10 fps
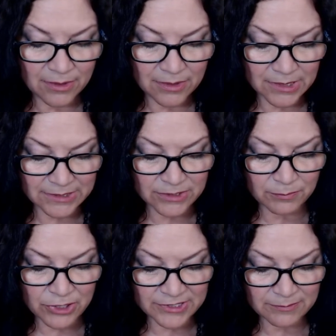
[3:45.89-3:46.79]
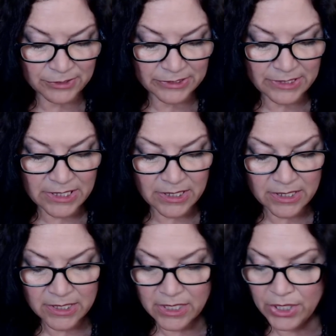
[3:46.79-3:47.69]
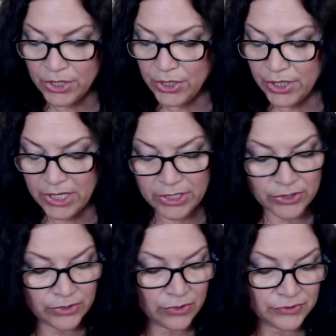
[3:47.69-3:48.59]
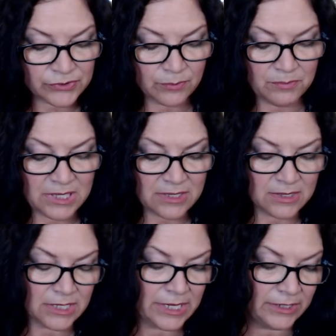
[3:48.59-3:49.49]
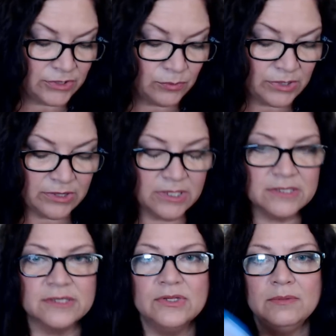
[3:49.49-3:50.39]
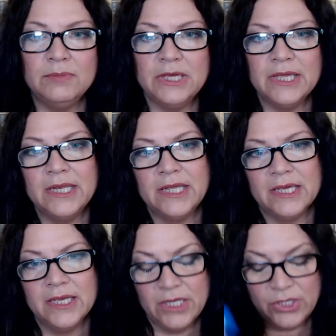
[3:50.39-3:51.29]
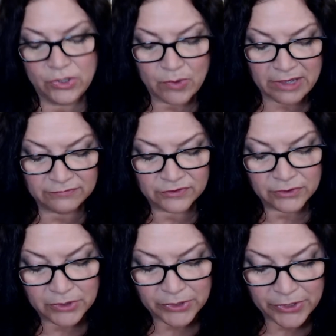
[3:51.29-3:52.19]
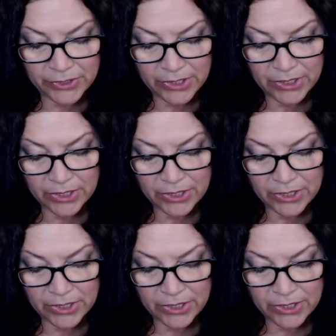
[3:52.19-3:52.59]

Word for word: that's a possibility. It could also mean that with this new beginning, you have to learn